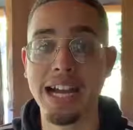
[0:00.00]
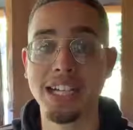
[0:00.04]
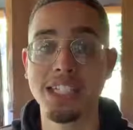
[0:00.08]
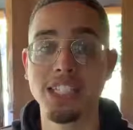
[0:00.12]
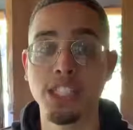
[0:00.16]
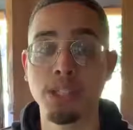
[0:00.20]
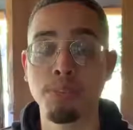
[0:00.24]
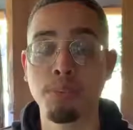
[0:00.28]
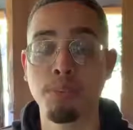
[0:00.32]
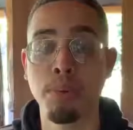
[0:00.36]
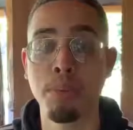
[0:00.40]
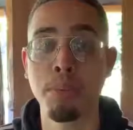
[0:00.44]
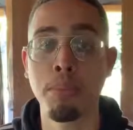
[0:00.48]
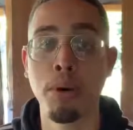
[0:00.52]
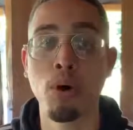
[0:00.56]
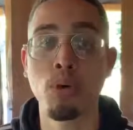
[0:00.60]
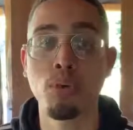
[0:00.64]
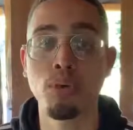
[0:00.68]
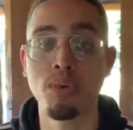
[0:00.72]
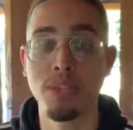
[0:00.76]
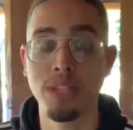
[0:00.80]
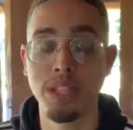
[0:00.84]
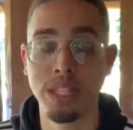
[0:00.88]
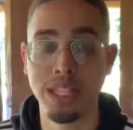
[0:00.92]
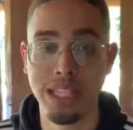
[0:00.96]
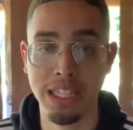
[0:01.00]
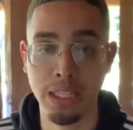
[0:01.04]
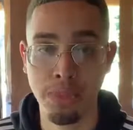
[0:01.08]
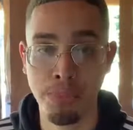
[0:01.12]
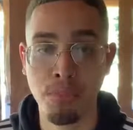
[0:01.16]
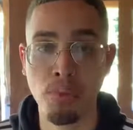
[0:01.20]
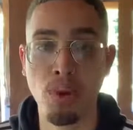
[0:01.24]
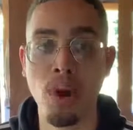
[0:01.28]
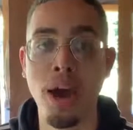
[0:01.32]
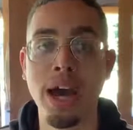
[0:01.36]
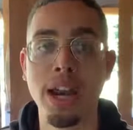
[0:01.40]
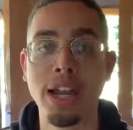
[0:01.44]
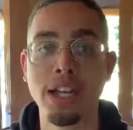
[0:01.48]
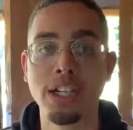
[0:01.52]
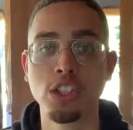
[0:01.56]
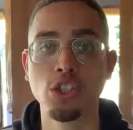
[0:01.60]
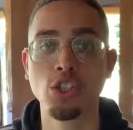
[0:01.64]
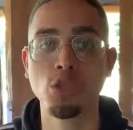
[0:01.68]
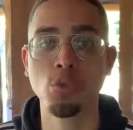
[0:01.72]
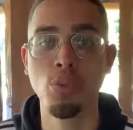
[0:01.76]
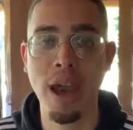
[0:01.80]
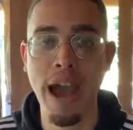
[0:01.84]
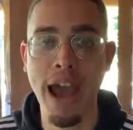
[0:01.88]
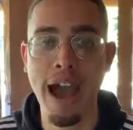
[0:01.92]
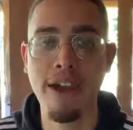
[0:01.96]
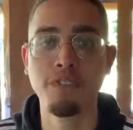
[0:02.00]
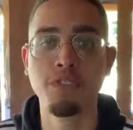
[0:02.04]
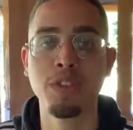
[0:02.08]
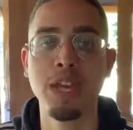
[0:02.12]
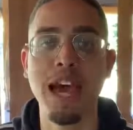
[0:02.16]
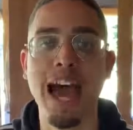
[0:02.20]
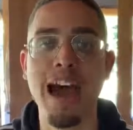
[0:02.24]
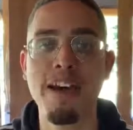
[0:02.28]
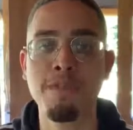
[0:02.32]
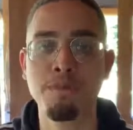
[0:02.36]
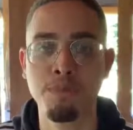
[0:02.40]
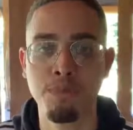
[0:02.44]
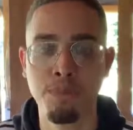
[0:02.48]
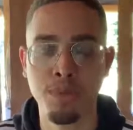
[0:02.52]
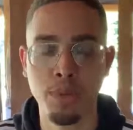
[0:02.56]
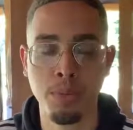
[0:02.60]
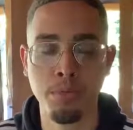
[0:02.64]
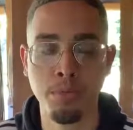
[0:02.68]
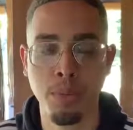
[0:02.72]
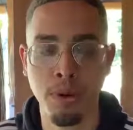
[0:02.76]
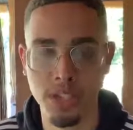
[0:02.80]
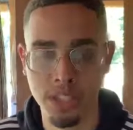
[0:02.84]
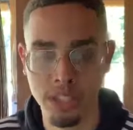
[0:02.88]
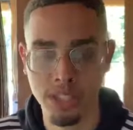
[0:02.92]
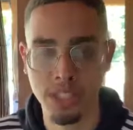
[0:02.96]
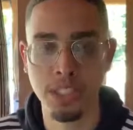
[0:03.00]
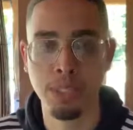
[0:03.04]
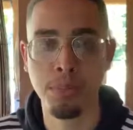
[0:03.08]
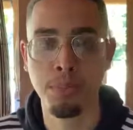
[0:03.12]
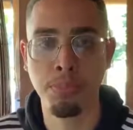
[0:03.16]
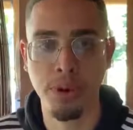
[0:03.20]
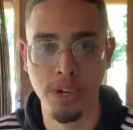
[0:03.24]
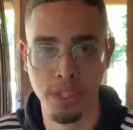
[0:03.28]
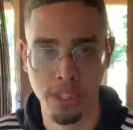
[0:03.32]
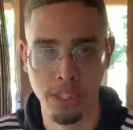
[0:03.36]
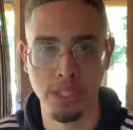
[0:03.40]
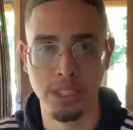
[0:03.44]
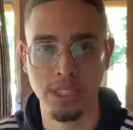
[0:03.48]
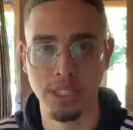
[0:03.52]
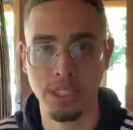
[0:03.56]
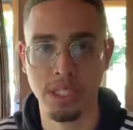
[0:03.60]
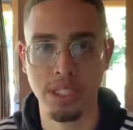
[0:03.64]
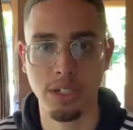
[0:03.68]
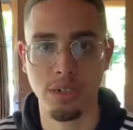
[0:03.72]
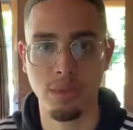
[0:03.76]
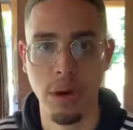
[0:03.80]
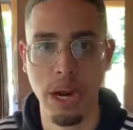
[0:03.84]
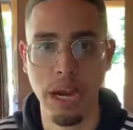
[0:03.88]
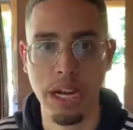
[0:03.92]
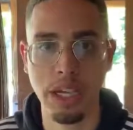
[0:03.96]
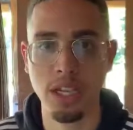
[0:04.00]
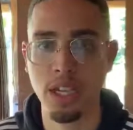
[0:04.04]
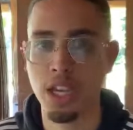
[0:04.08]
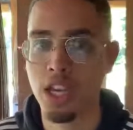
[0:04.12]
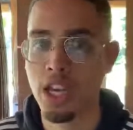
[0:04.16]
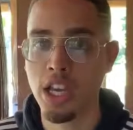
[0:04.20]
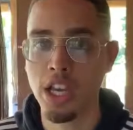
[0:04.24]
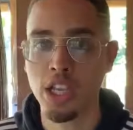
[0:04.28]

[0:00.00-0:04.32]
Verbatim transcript: actually promote the product, you have to have personally purchased it, right?